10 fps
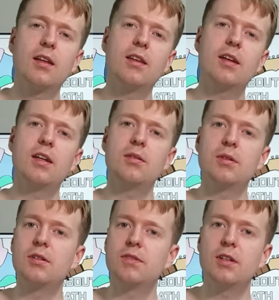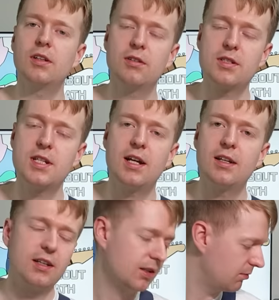that you would have uh, looked
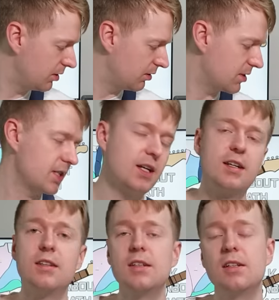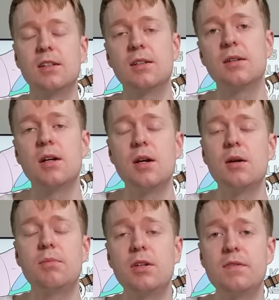at, we looked at in the uh,
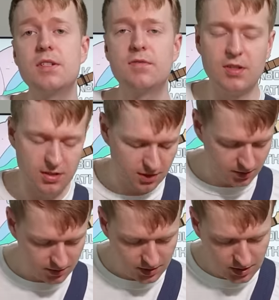previous video.